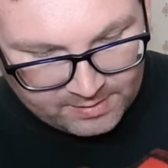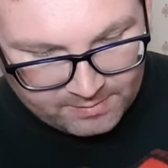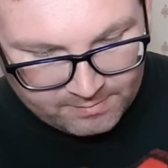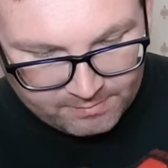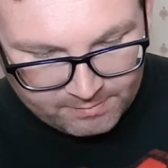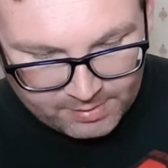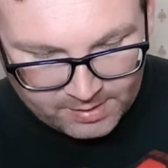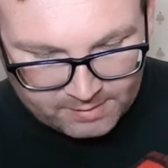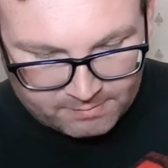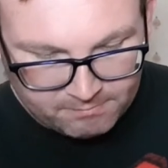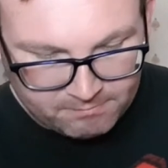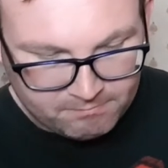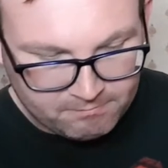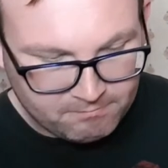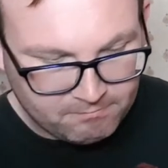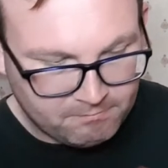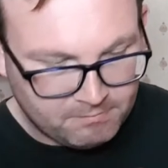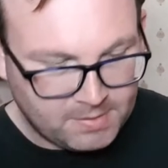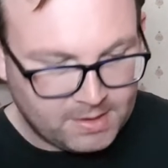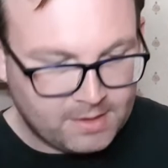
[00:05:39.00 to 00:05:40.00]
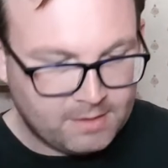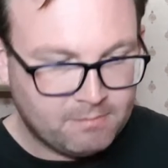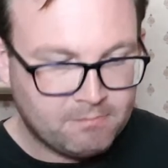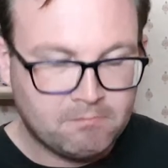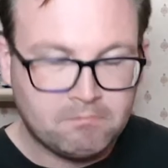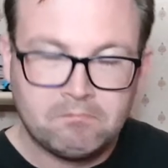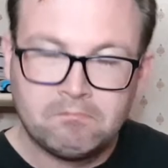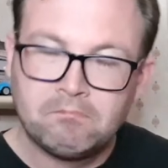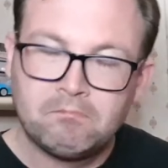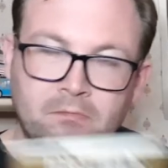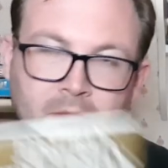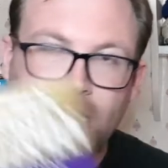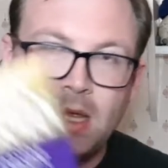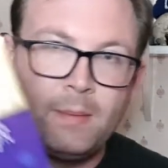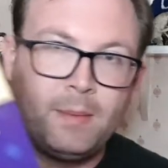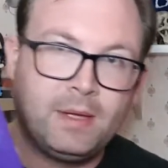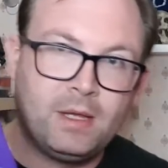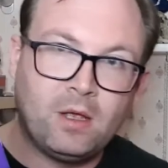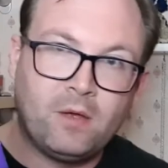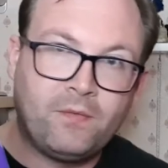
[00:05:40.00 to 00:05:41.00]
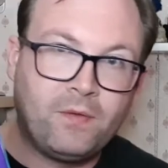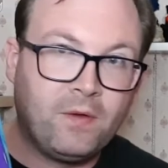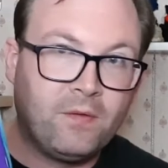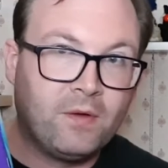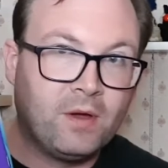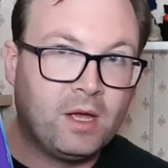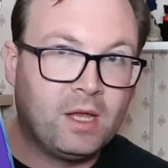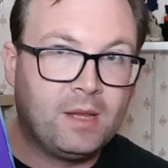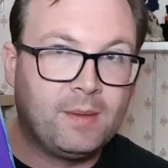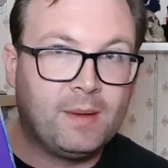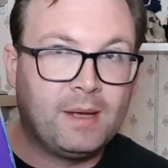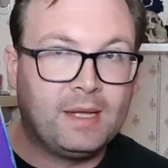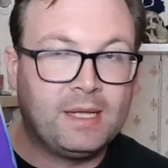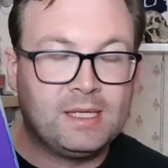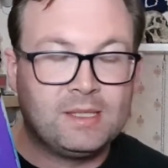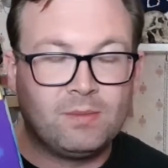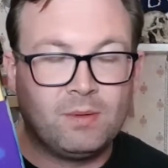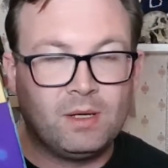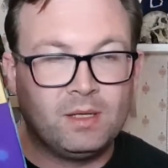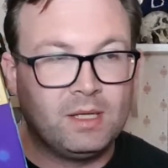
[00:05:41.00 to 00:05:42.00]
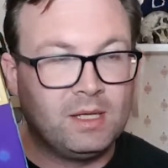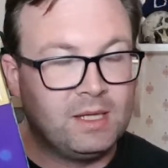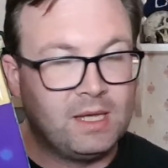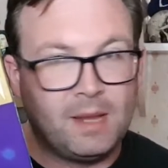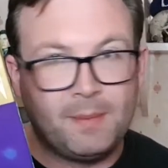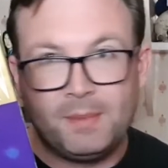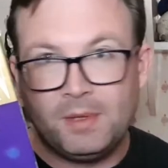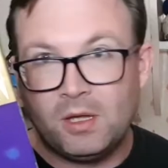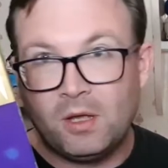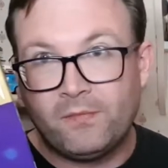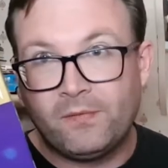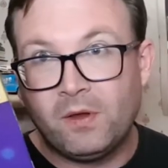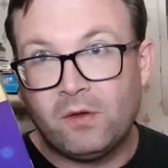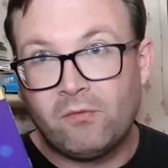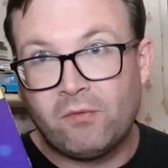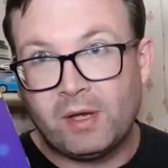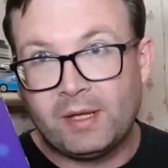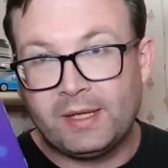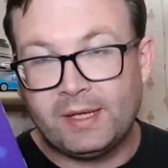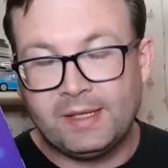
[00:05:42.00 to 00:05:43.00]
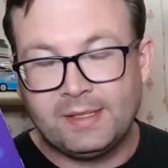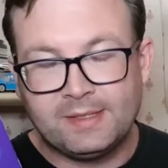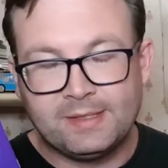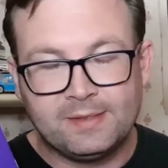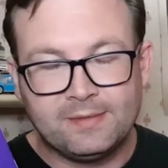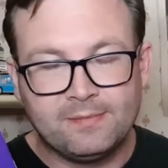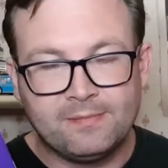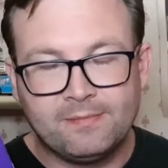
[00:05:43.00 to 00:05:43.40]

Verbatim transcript: But yeah, let me know if you've heard about this one and let me know if you've read it.